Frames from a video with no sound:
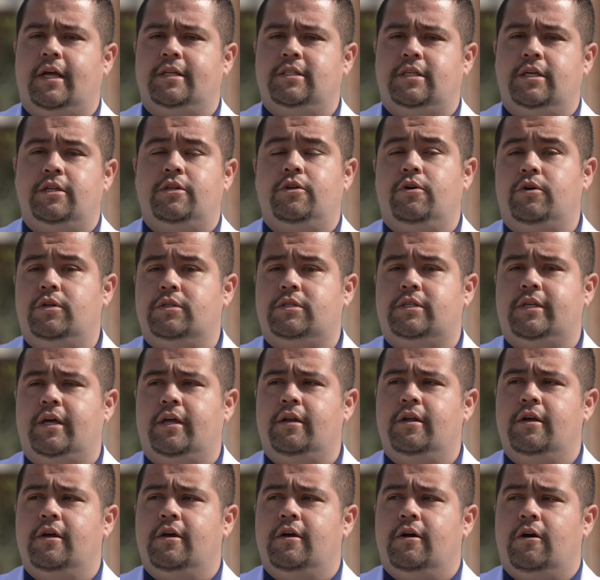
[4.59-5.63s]
did notice
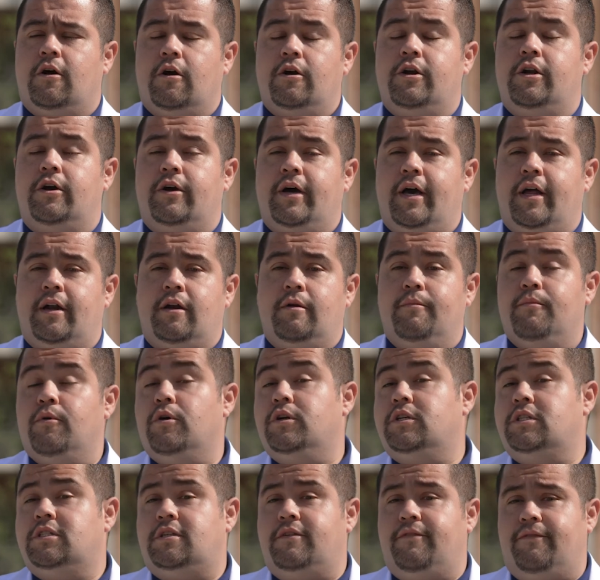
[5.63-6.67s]
that Hartnell had an
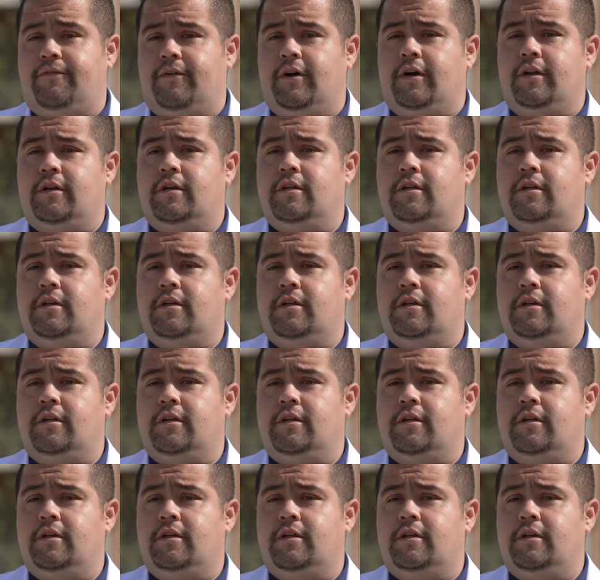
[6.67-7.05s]
emergency fund